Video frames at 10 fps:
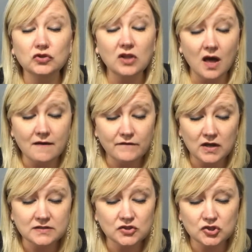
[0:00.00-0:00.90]
love
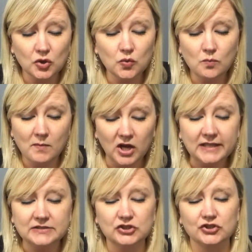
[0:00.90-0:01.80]
us so
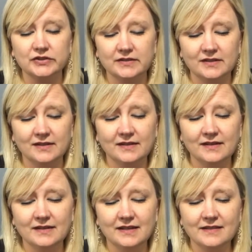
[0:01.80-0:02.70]
much
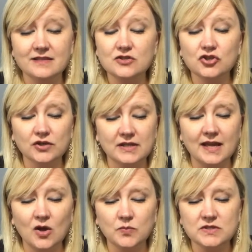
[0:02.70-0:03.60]
that you're going to
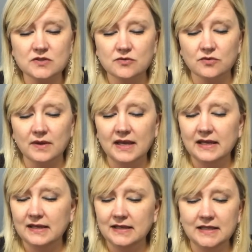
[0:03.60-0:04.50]
help us through
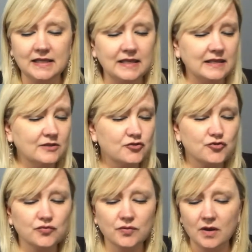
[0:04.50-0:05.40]
any
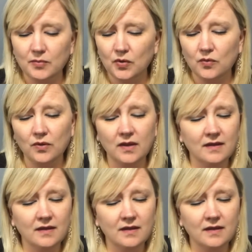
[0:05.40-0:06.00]
trouble